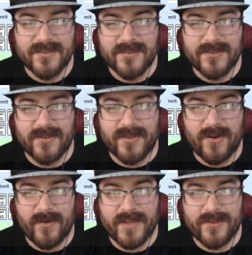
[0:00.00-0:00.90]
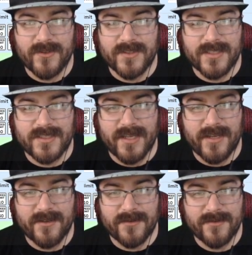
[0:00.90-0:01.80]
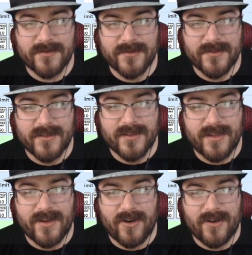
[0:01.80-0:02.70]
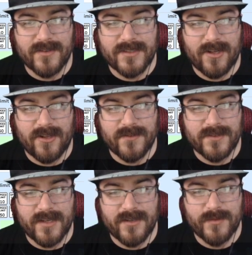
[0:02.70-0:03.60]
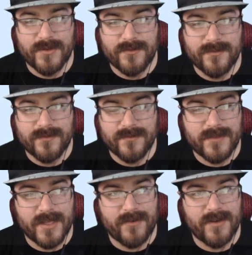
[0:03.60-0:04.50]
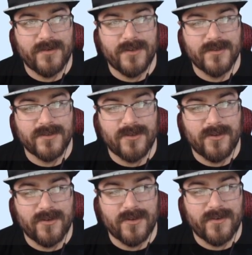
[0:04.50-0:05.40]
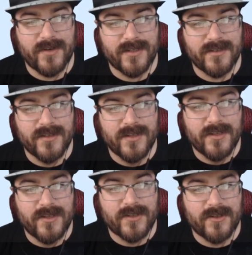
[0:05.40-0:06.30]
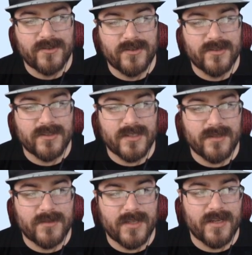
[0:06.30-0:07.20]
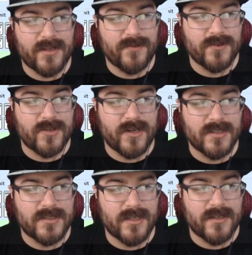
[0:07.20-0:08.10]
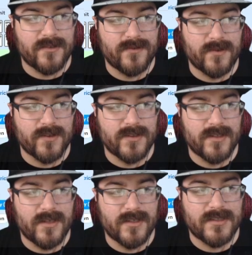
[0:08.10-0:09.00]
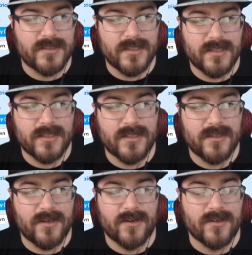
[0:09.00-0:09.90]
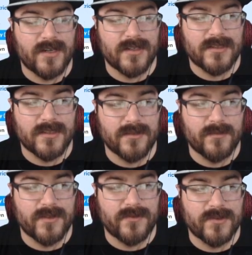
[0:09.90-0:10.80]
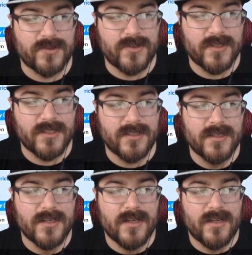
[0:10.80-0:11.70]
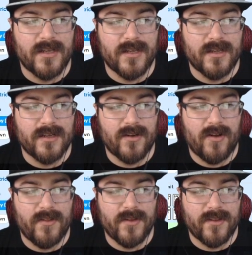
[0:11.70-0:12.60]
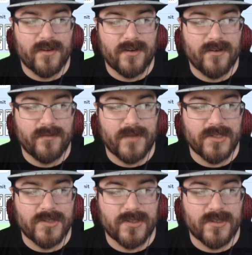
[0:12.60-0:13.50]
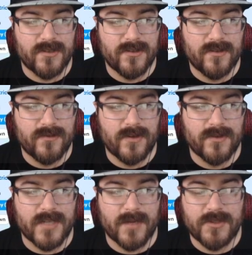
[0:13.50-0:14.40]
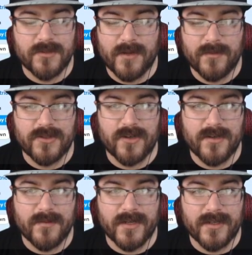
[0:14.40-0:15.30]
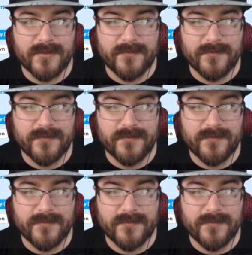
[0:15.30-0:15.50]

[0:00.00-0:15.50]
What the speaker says: So then all we have to do is hit save, and all of a sudden, boom, that red road is no longer red. You can also do the same thing if you're trying to set it for a city, or not a city, but for street, and all the other major road types you might be trying to make.